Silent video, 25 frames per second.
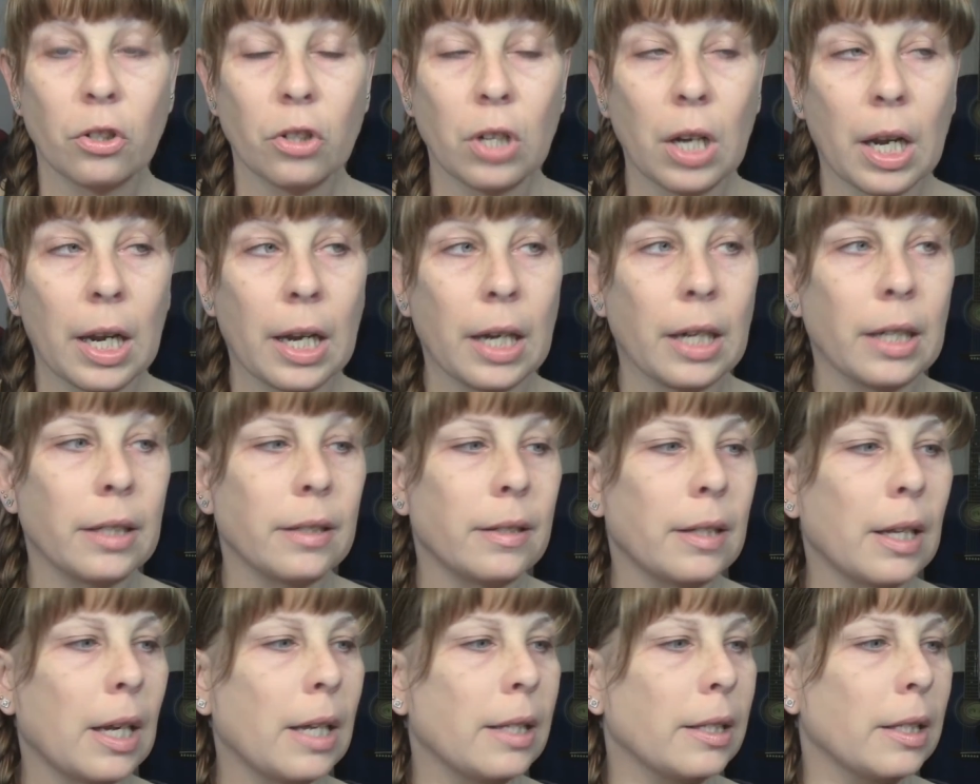
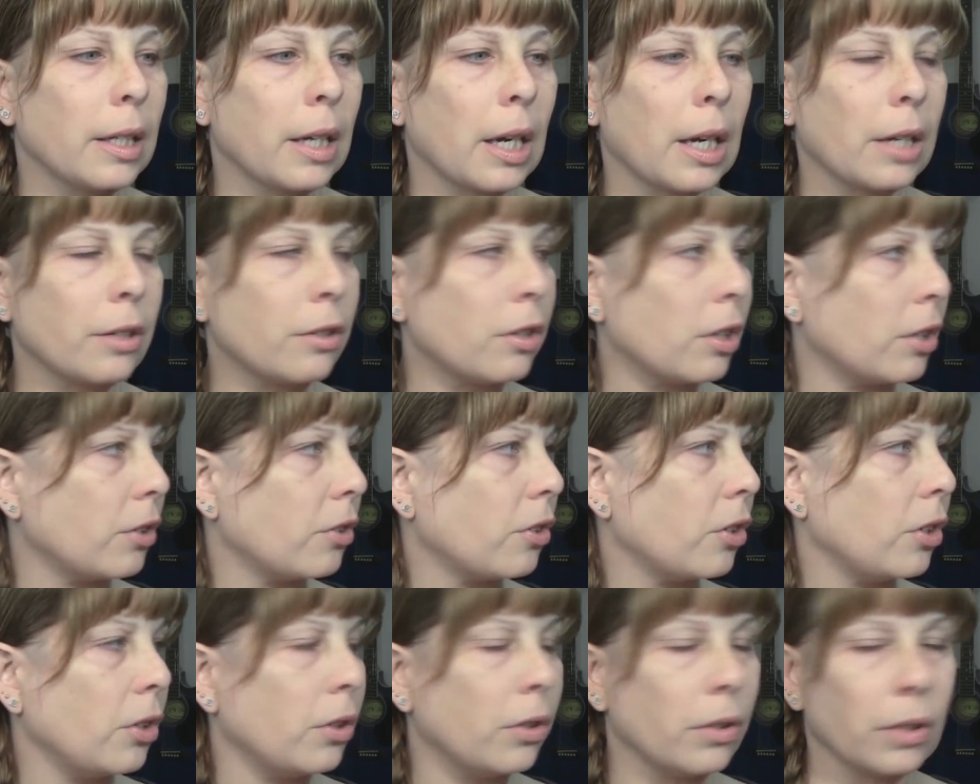shades, and then I
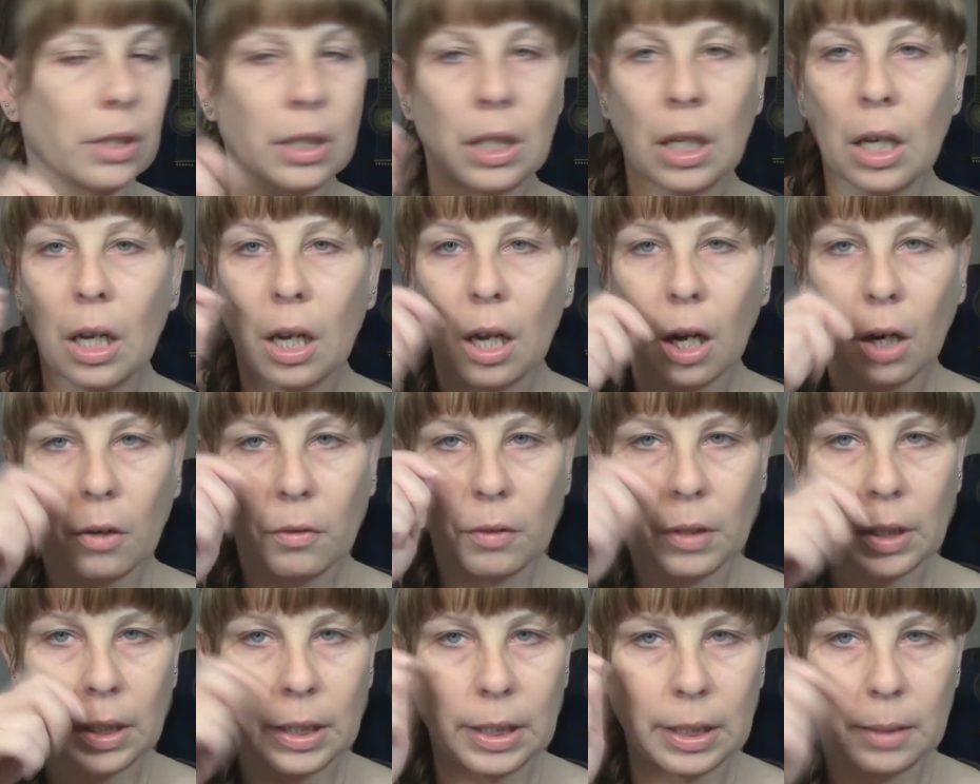just use
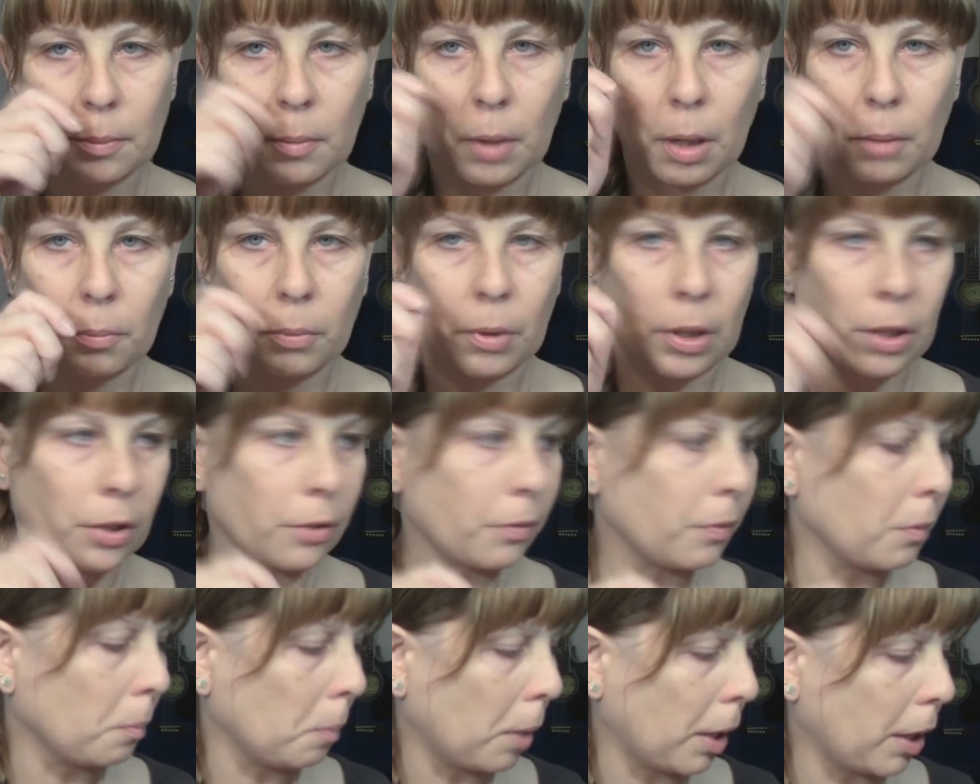a really small
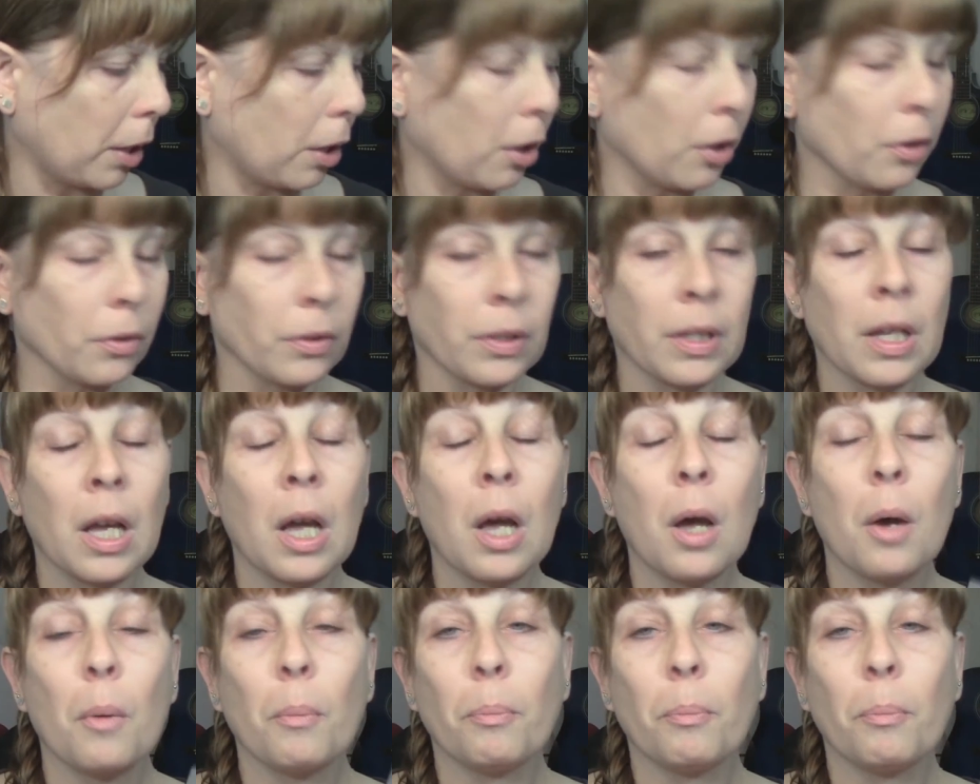brush for my nose.